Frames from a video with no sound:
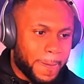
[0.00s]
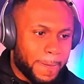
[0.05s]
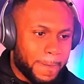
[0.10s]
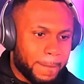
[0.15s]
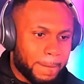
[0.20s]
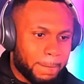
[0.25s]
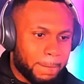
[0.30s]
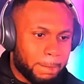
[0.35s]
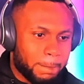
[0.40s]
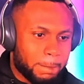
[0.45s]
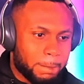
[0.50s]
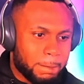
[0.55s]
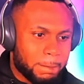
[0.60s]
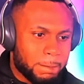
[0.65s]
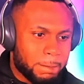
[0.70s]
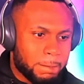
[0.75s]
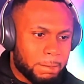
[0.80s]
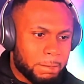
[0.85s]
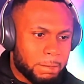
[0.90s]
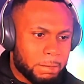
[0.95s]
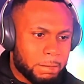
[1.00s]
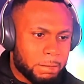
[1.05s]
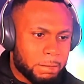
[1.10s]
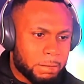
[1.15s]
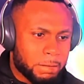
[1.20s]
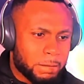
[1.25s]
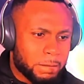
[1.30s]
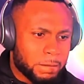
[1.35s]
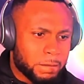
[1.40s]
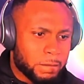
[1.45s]

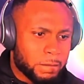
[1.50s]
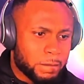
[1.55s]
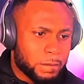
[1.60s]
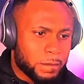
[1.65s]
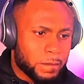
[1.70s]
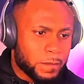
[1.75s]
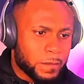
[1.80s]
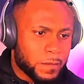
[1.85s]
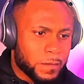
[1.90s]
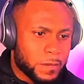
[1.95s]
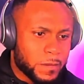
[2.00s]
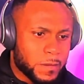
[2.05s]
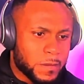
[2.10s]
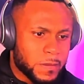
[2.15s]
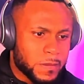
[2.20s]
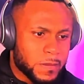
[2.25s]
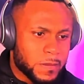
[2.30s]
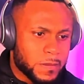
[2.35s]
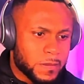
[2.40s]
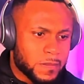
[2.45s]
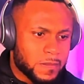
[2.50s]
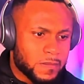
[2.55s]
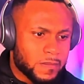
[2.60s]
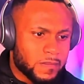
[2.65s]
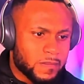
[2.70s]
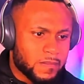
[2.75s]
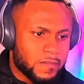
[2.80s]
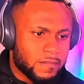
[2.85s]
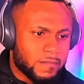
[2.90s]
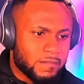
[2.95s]

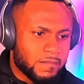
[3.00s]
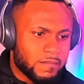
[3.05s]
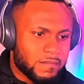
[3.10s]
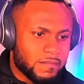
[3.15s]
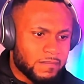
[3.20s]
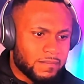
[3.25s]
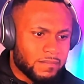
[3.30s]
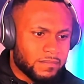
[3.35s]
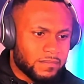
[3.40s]
Nobody speaks.